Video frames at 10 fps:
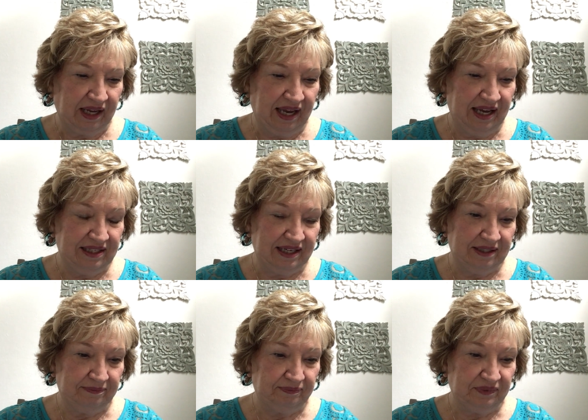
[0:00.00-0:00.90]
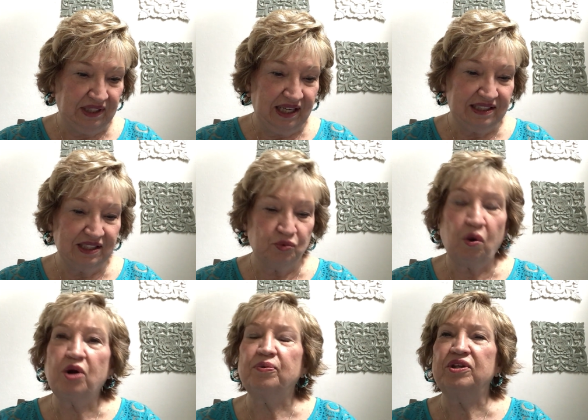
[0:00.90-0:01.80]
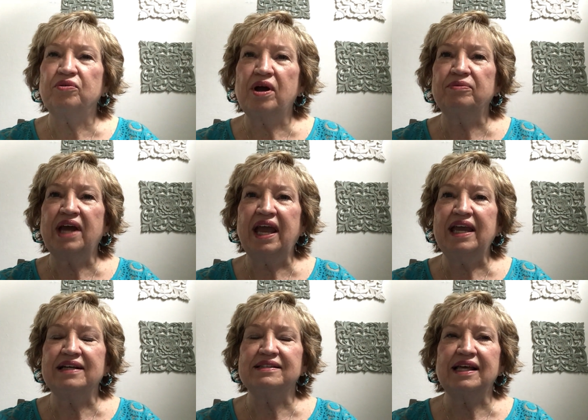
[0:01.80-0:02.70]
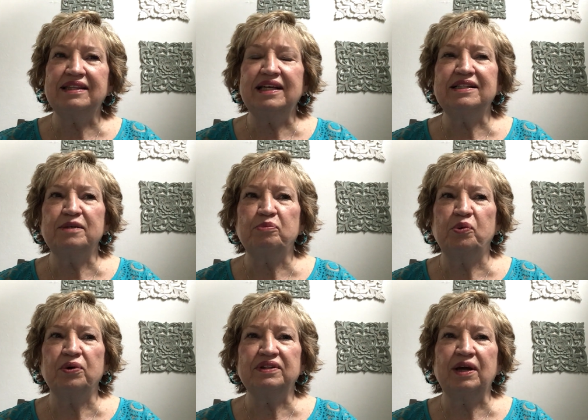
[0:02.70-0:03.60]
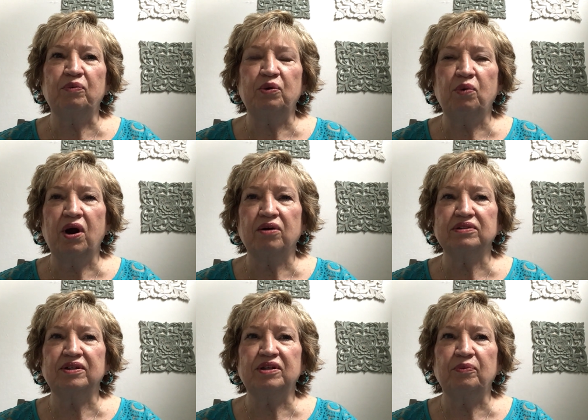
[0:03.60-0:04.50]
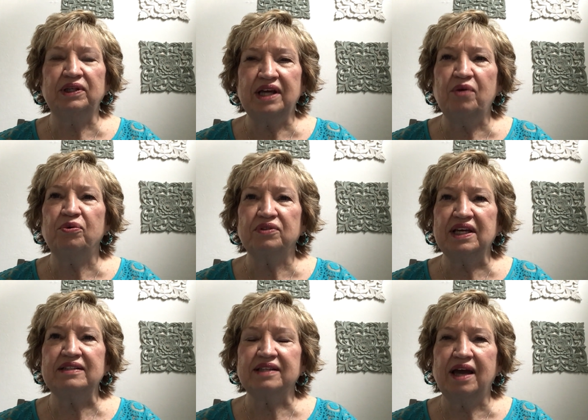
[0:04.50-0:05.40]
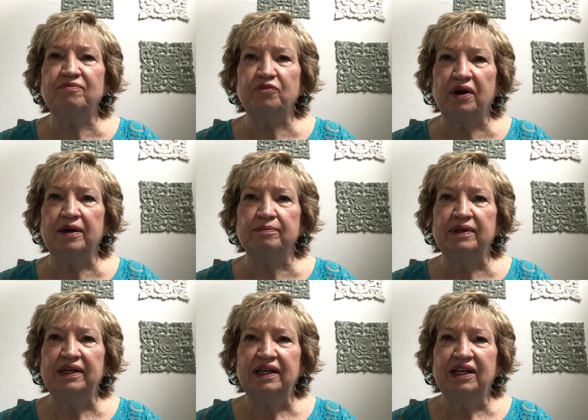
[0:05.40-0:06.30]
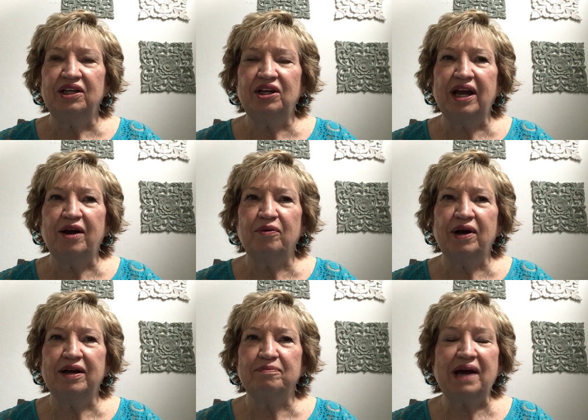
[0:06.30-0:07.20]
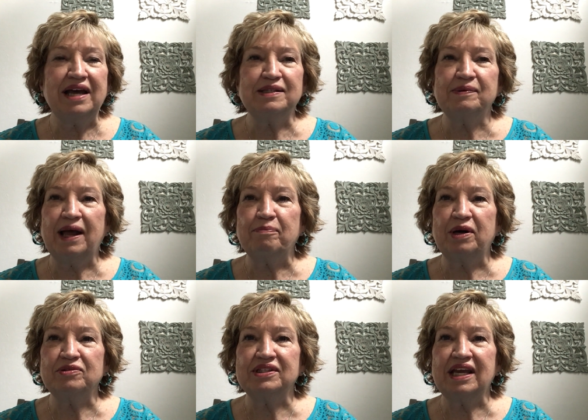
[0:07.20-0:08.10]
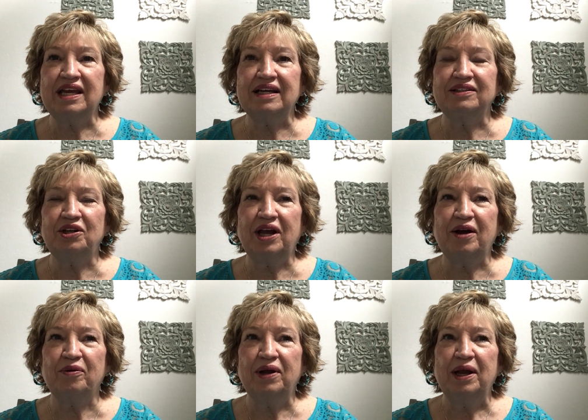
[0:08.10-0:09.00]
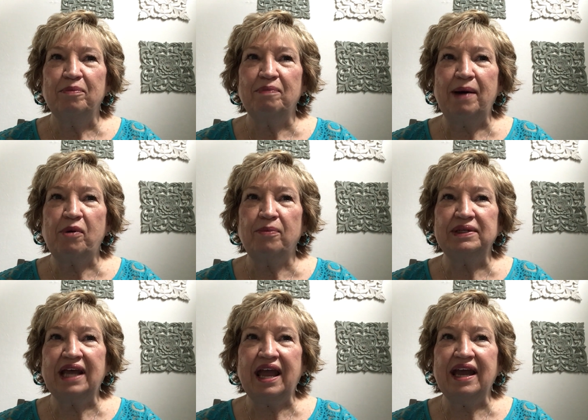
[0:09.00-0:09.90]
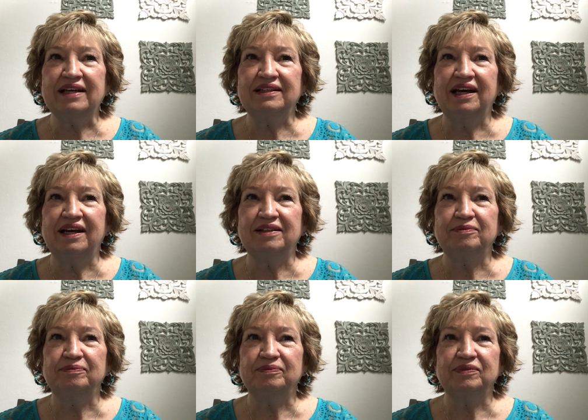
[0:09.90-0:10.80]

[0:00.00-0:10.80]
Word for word: And um, says, work with your own hands. I think it's important that we work so that we know where things come from. You know, uh, my husband and I both said, you know, my mom and dad, um,